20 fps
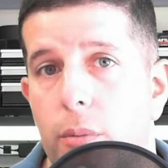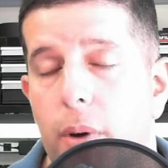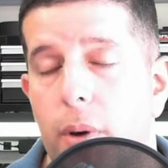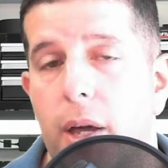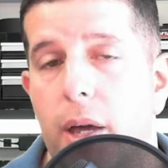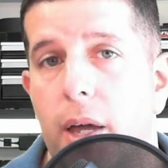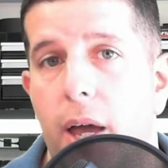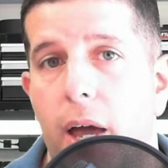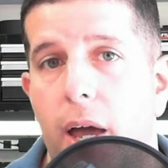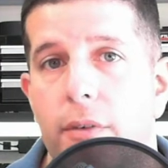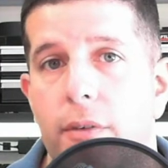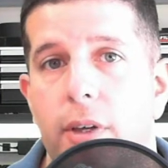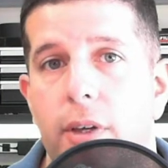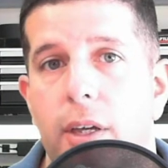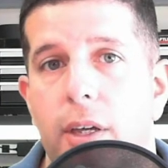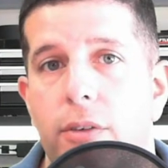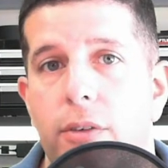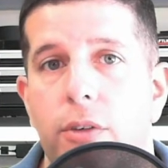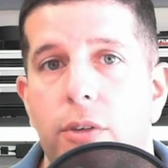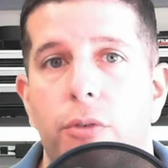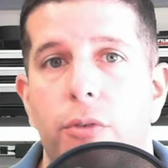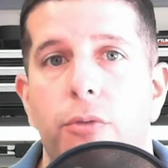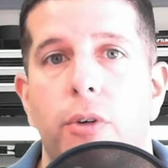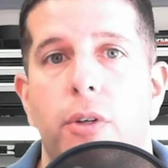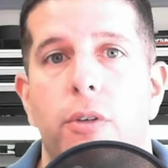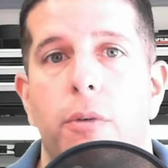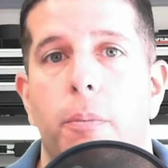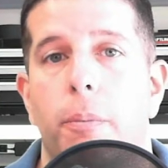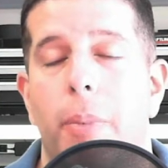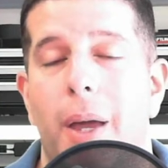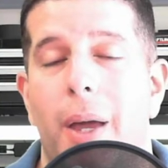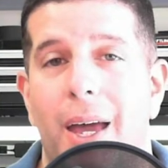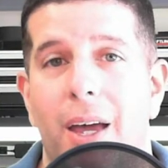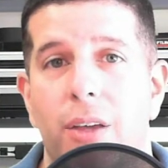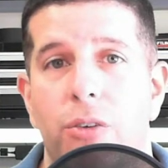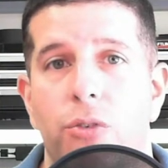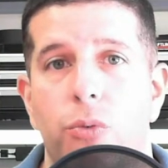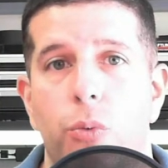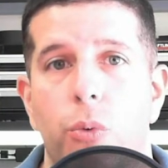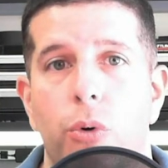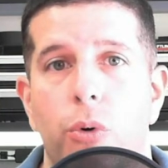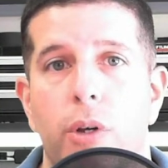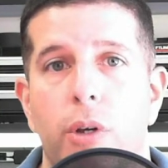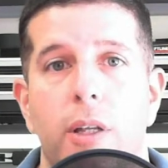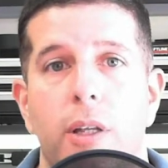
by having a different password,